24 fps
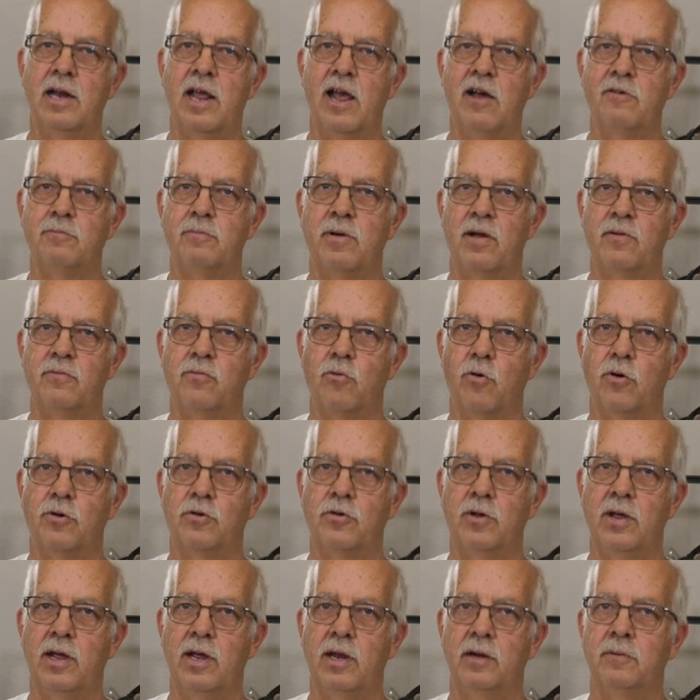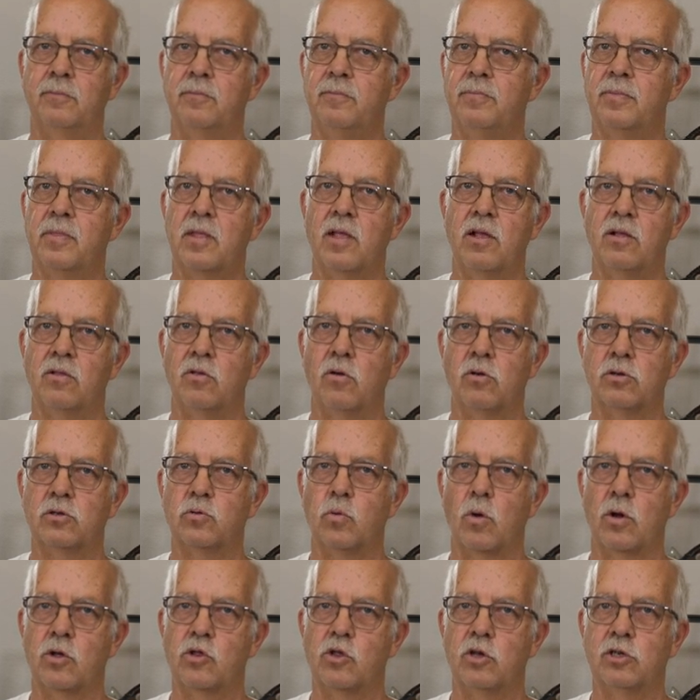8.5 by 14. Those
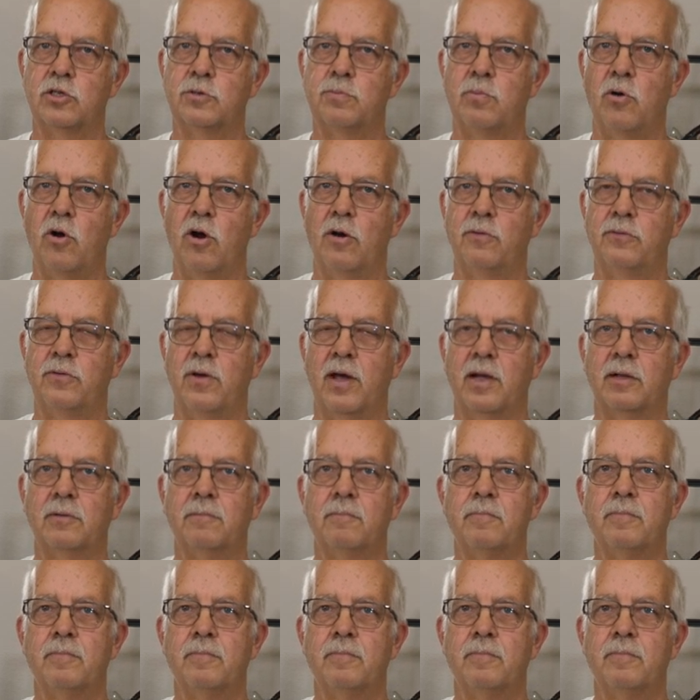work just perfect.